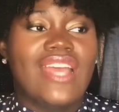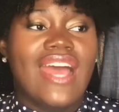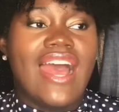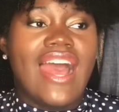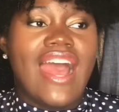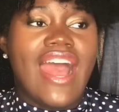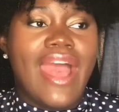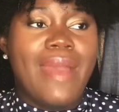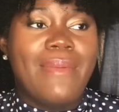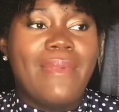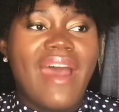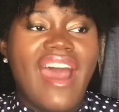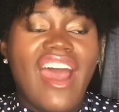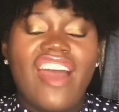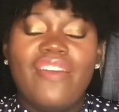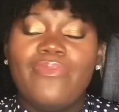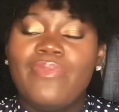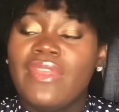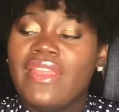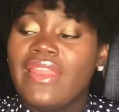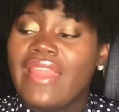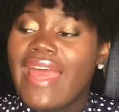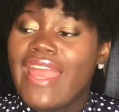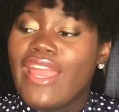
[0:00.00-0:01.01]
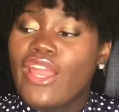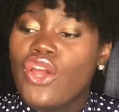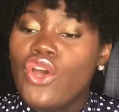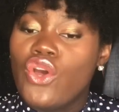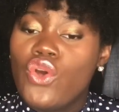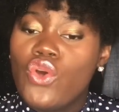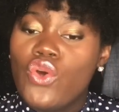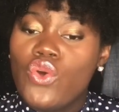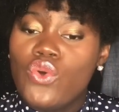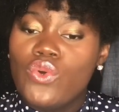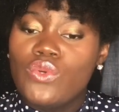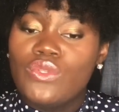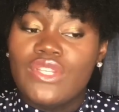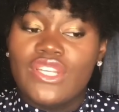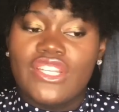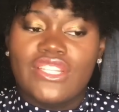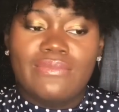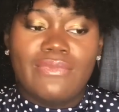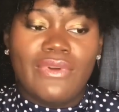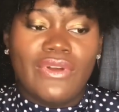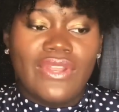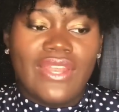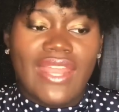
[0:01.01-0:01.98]
time, I've been like, who
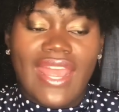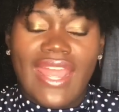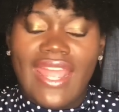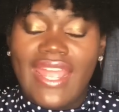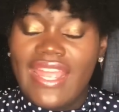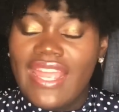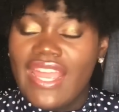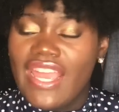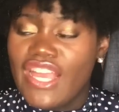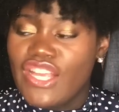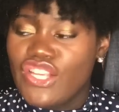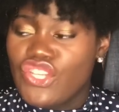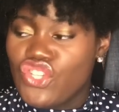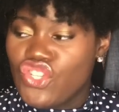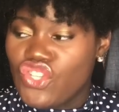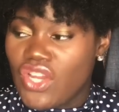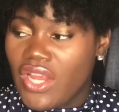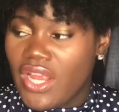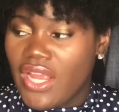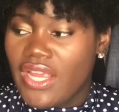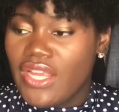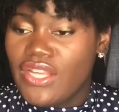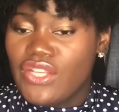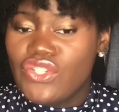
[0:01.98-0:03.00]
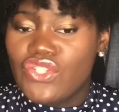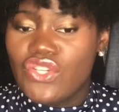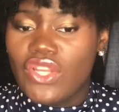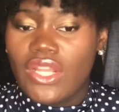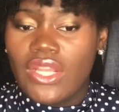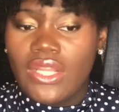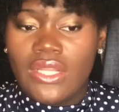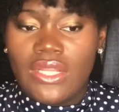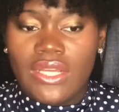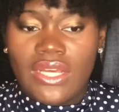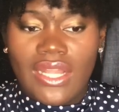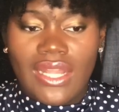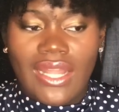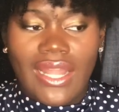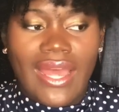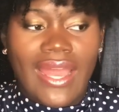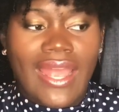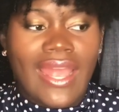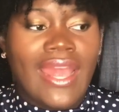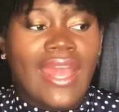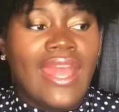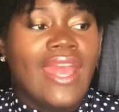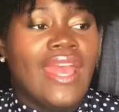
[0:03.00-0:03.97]
does Monet Exchange look
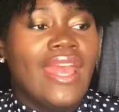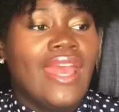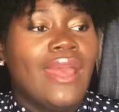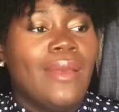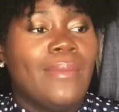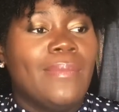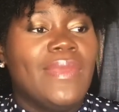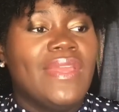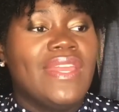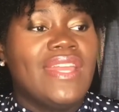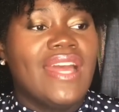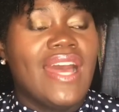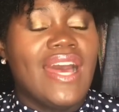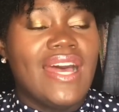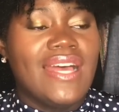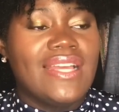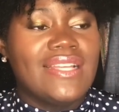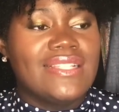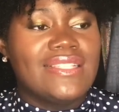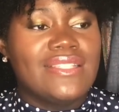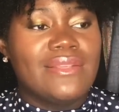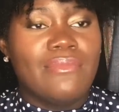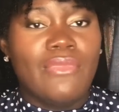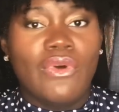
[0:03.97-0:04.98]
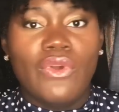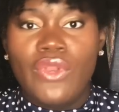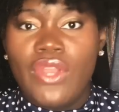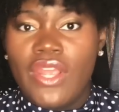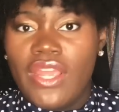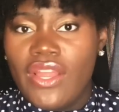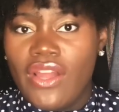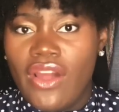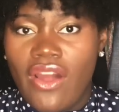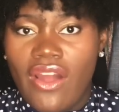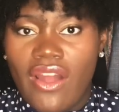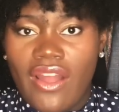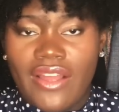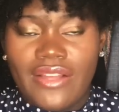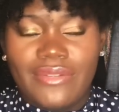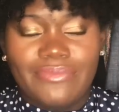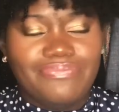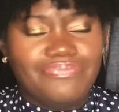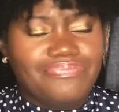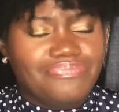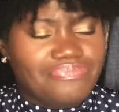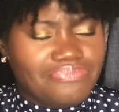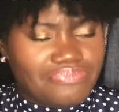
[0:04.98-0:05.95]
like? Because Monique
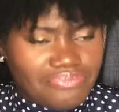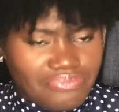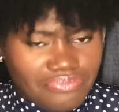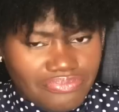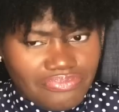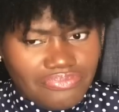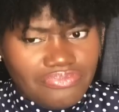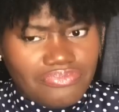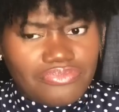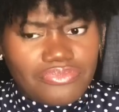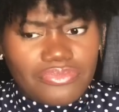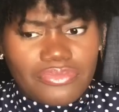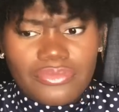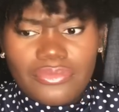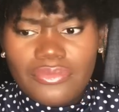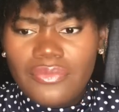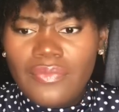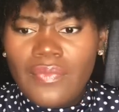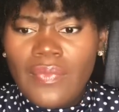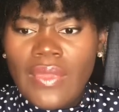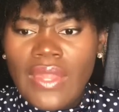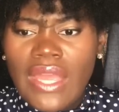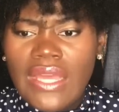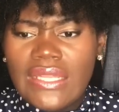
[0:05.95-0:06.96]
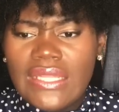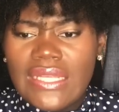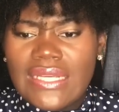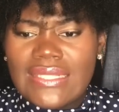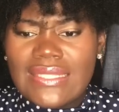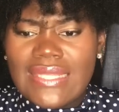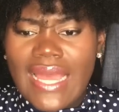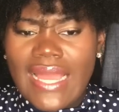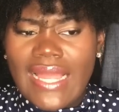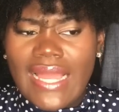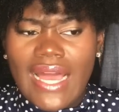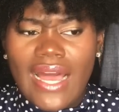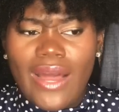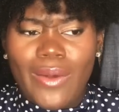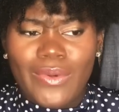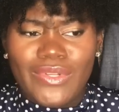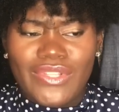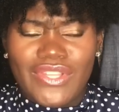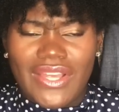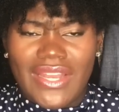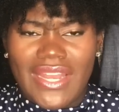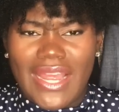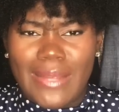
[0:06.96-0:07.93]
Hart looks like,
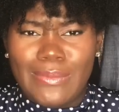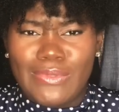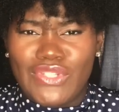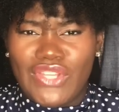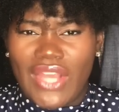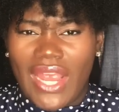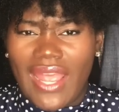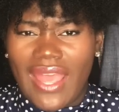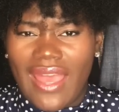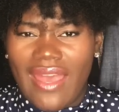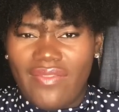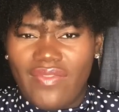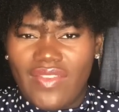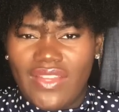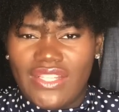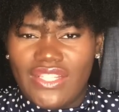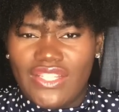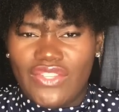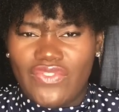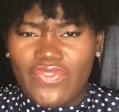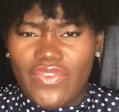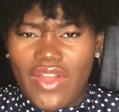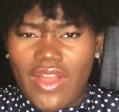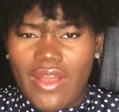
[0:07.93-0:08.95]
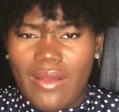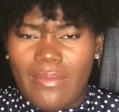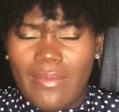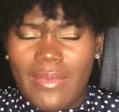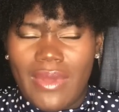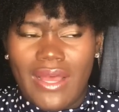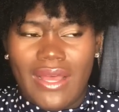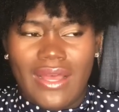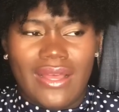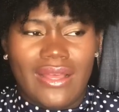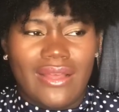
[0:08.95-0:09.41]
what's her name? Shay Evans from